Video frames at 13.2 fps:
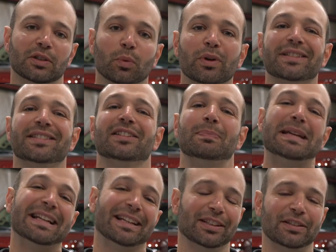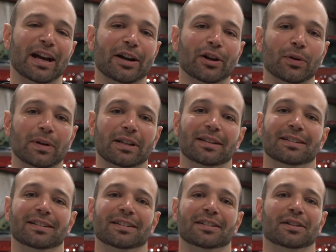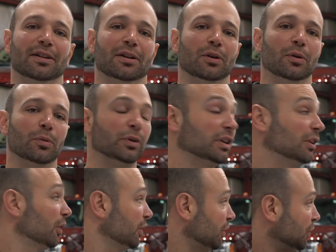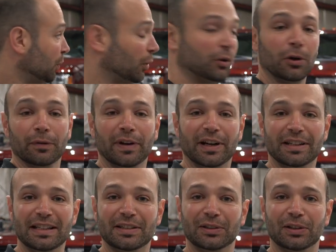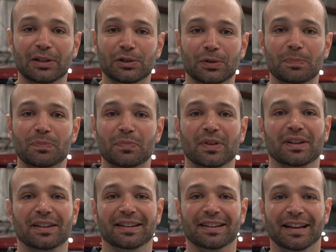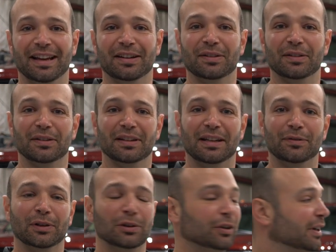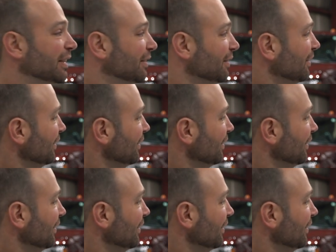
so what does this mean on the dyno? Well, you look at the torque curve on a diesel engine, and if you look at